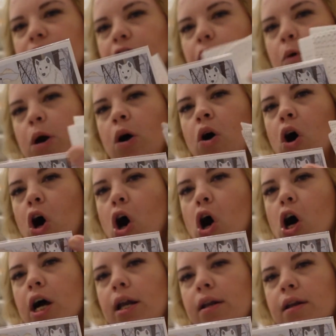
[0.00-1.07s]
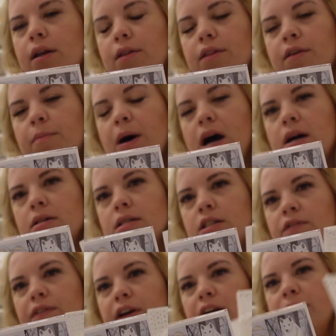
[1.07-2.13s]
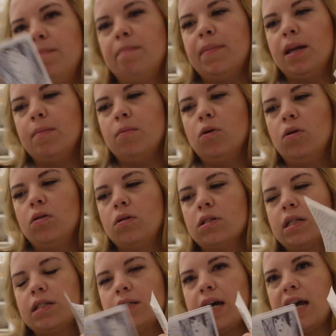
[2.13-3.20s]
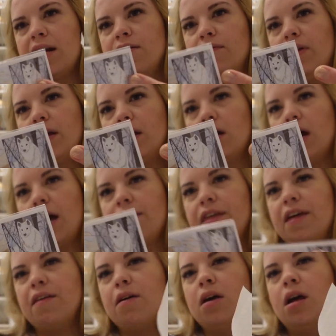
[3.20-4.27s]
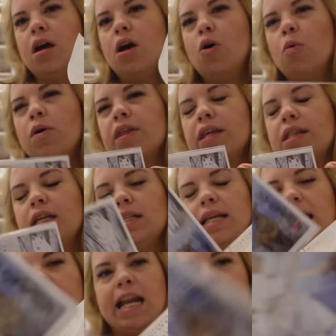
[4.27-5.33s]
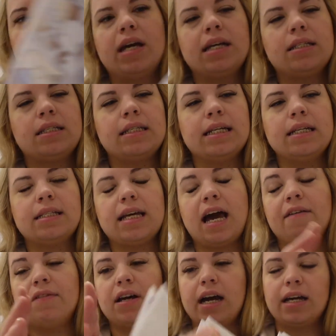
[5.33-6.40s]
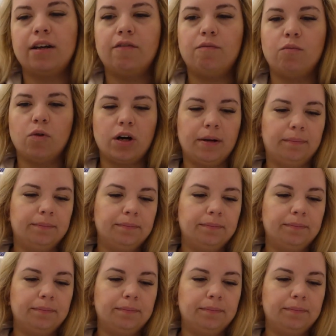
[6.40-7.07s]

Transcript: the foil on the boxes very minimal because it's kind of like, I think with like these animal kits, it's nice to have it kind of more